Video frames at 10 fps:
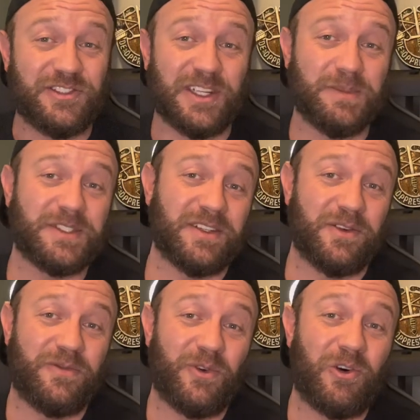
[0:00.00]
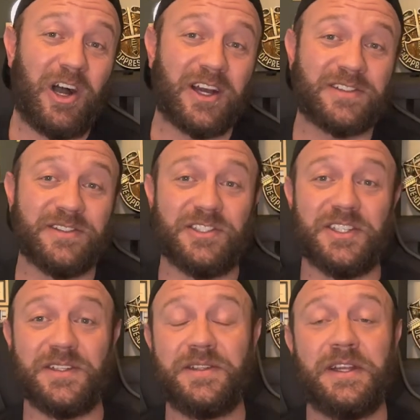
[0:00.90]
jumps under full
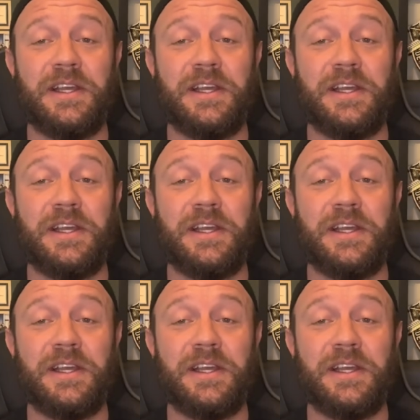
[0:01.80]
oxygen.